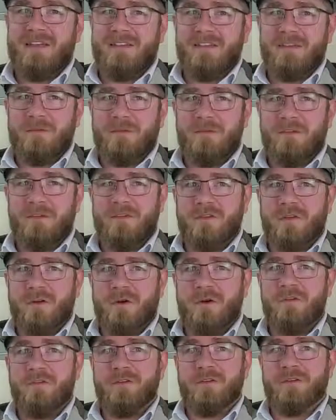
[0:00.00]
it was just
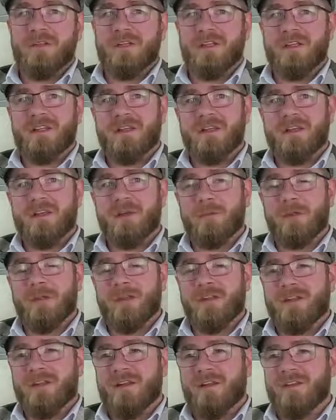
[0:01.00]
awful. Like, I
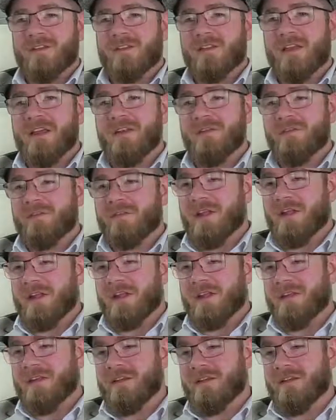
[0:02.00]
mean, instead of
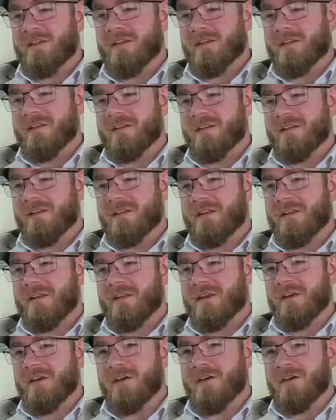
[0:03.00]
like
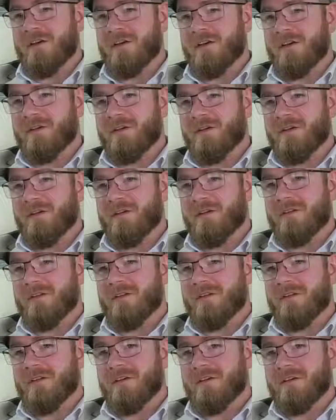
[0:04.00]
uh,
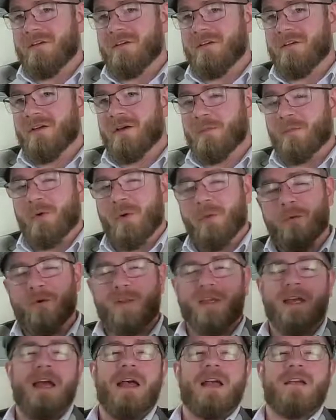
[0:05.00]
a proper
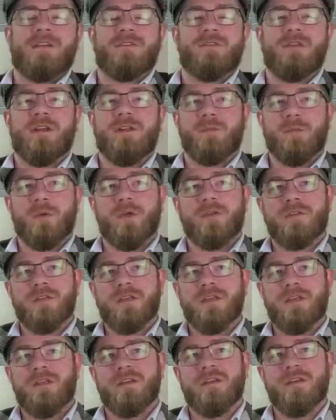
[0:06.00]
cask strength
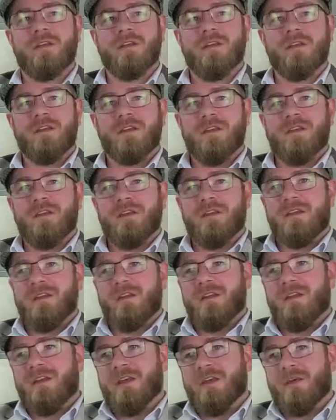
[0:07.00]
whiskey,
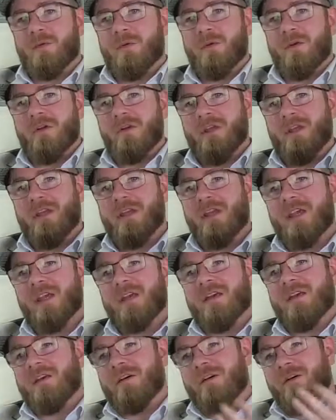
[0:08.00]
uh, where you
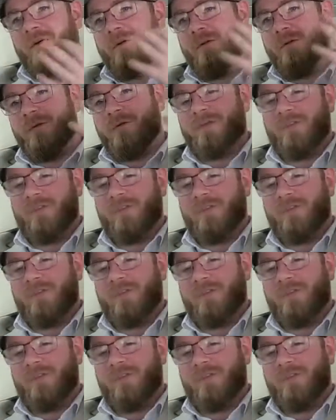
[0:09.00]
get all those